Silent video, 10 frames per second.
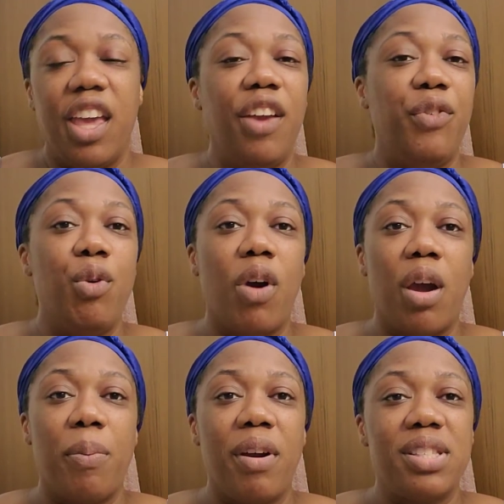If you
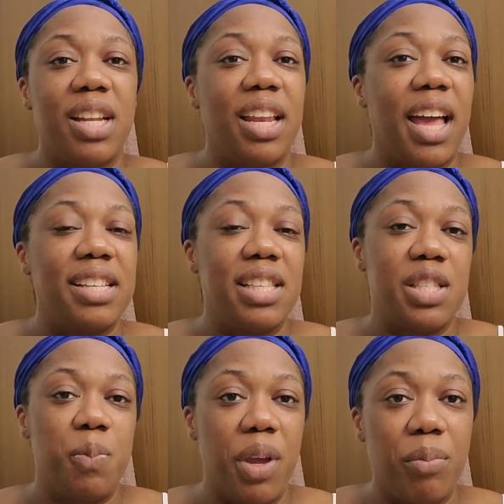are a person that likes to
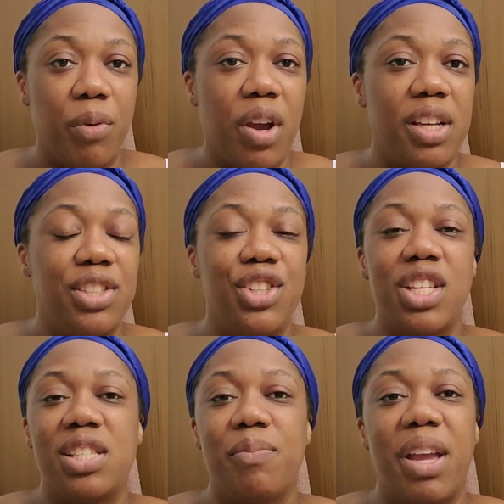spin brush,
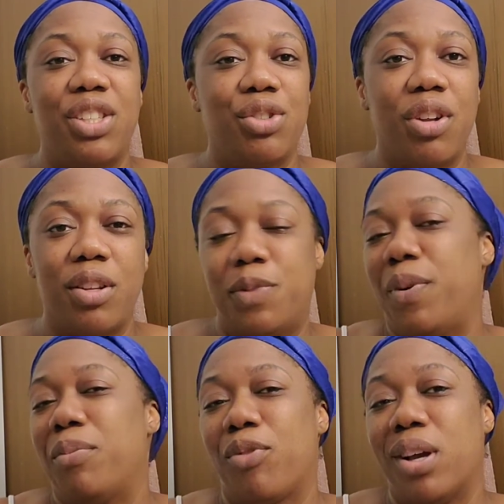just make sure the
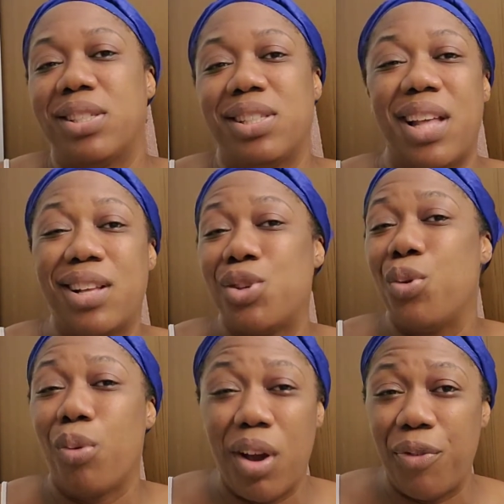spin brush is not too
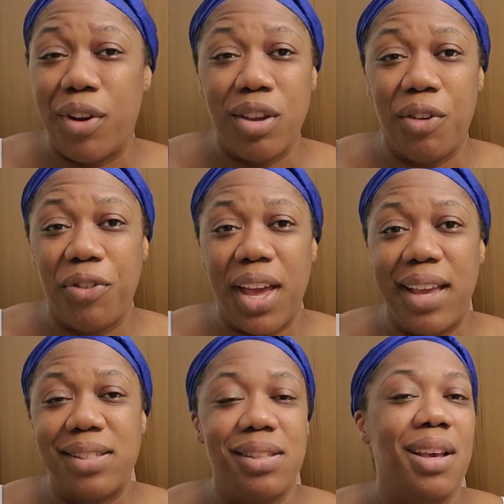rough on your
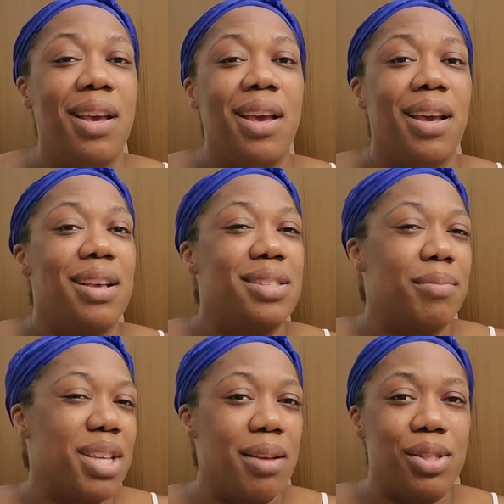face because
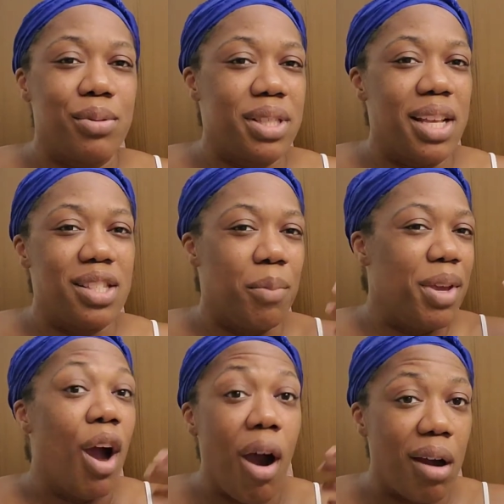sometimes those things can
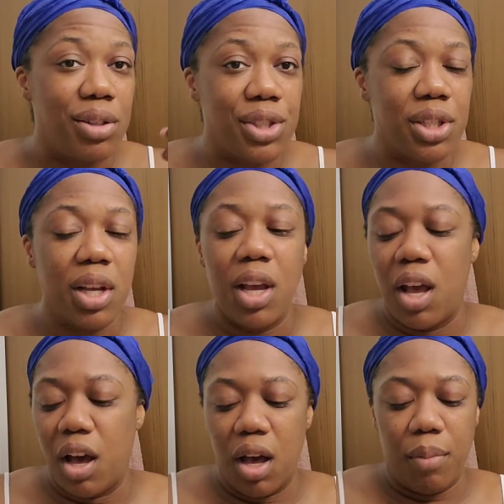be harsh.
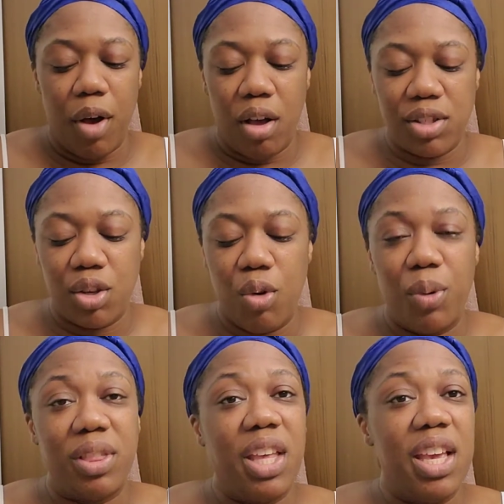Um, also
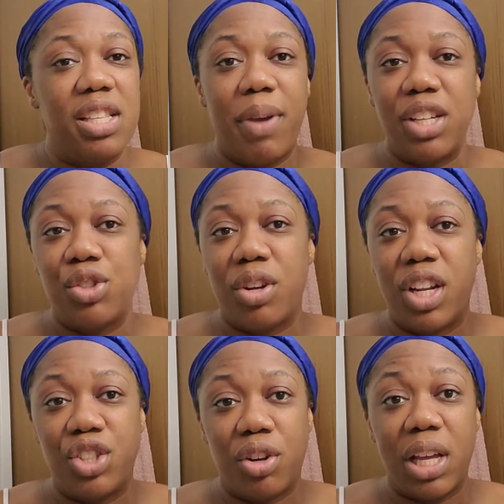with these, make sure
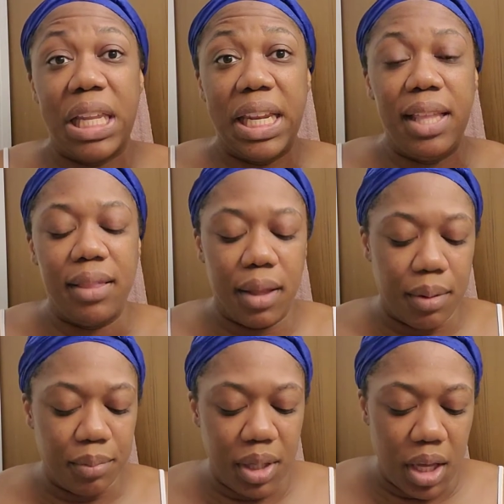that you're cleaning
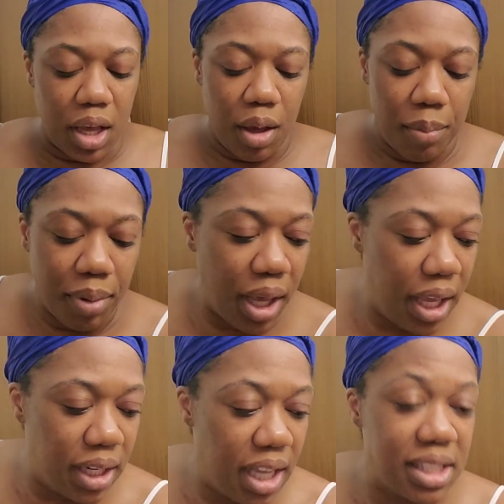them,
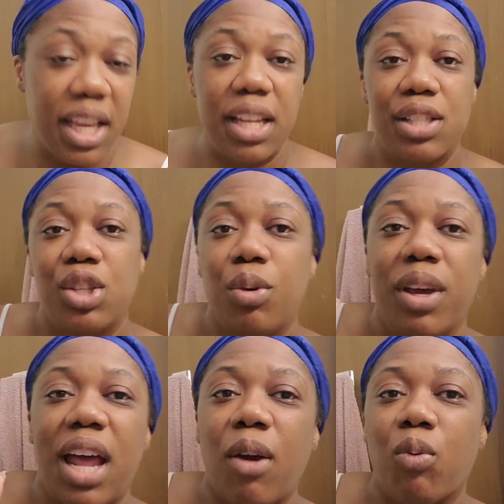but let's get into
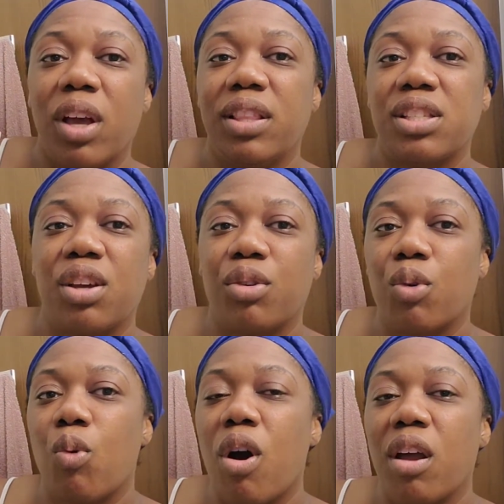it. I run this
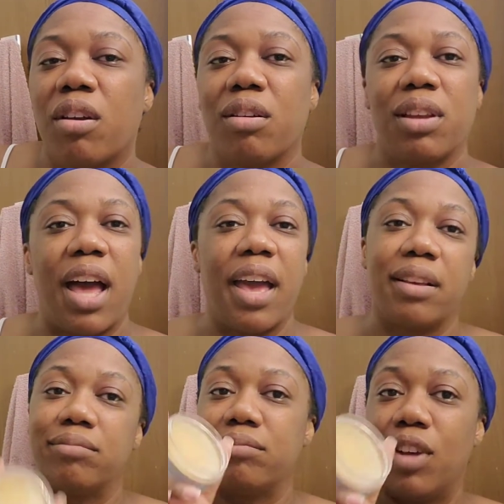under water
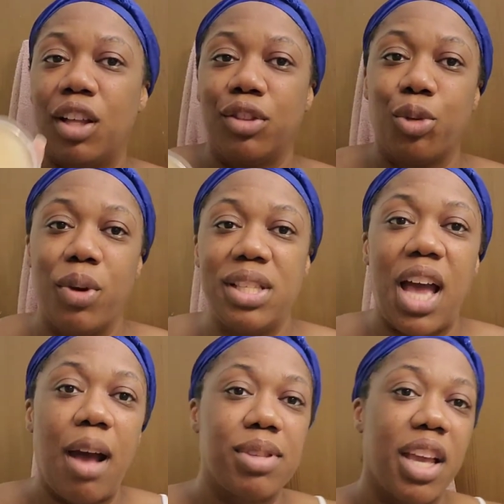like uh, three
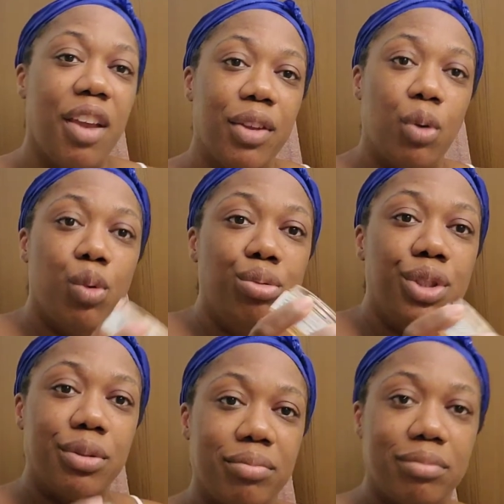times. I give it a
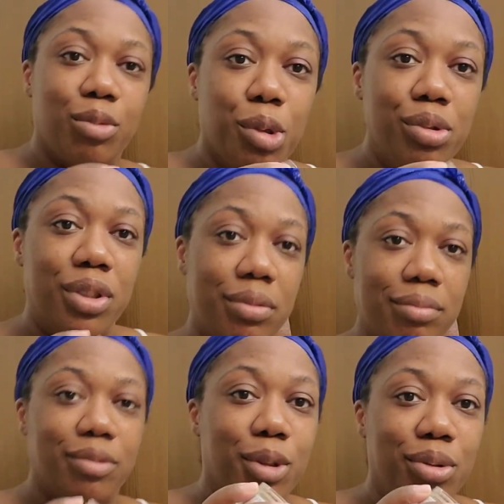whoosh, whoosh,
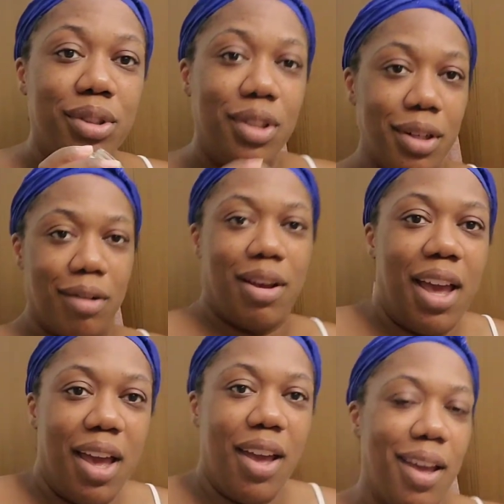whoosh, you know,
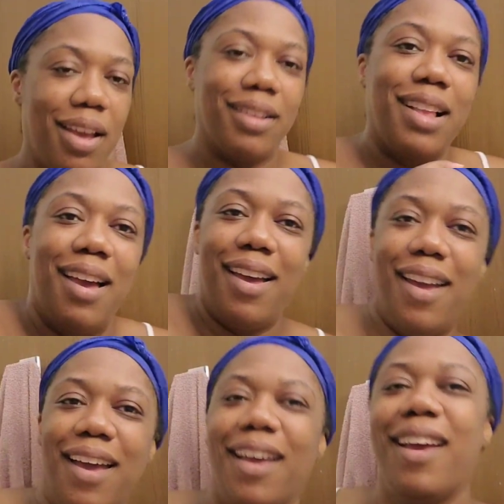hey,
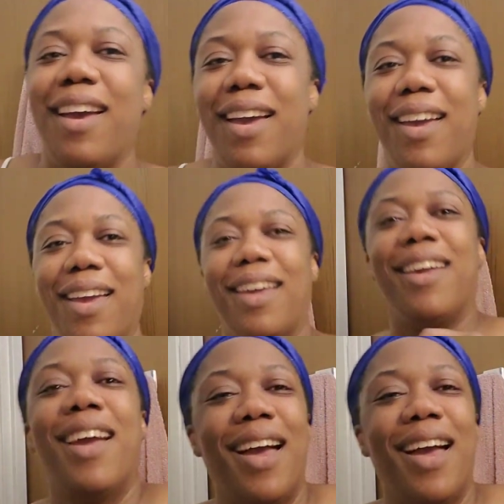hey.